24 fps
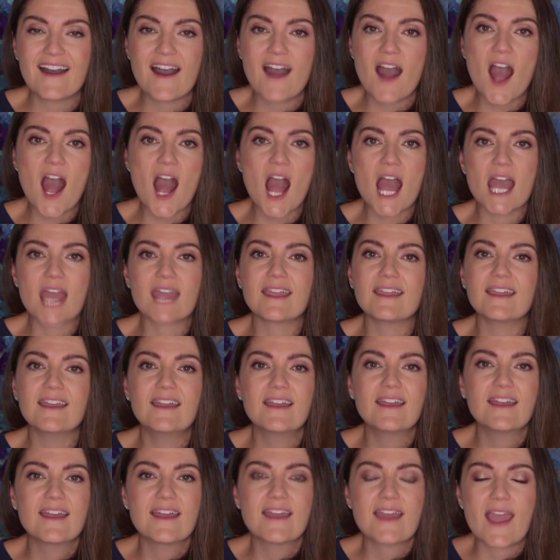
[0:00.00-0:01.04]
I
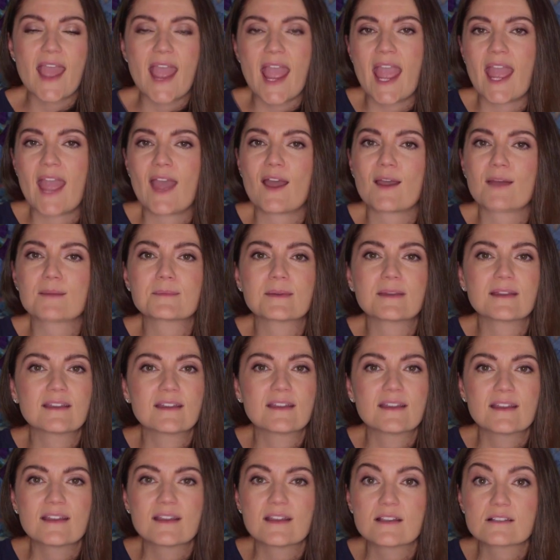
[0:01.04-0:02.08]
am
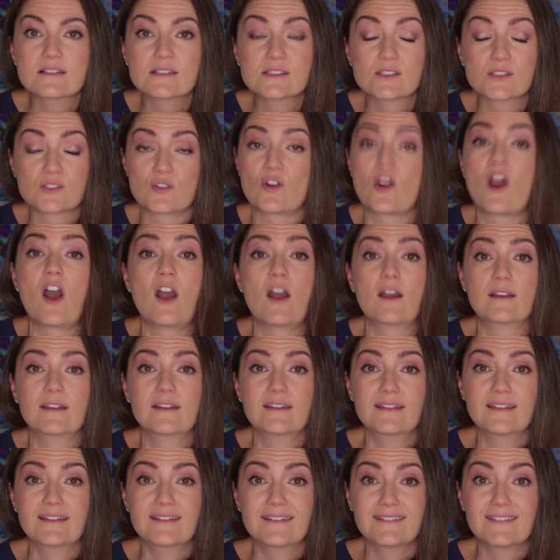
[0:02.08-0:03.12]
strong,
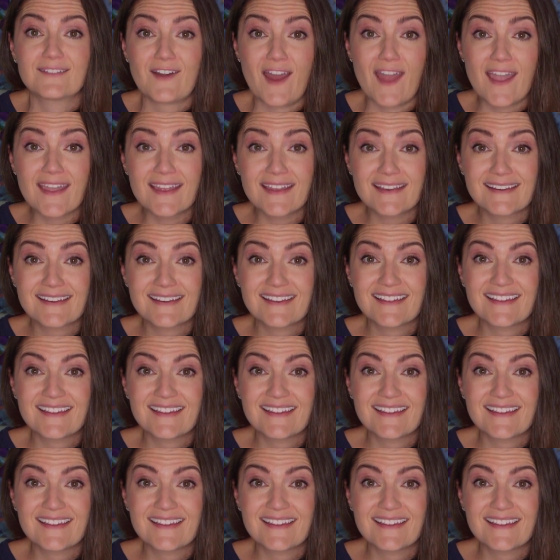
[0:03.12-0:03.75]
right?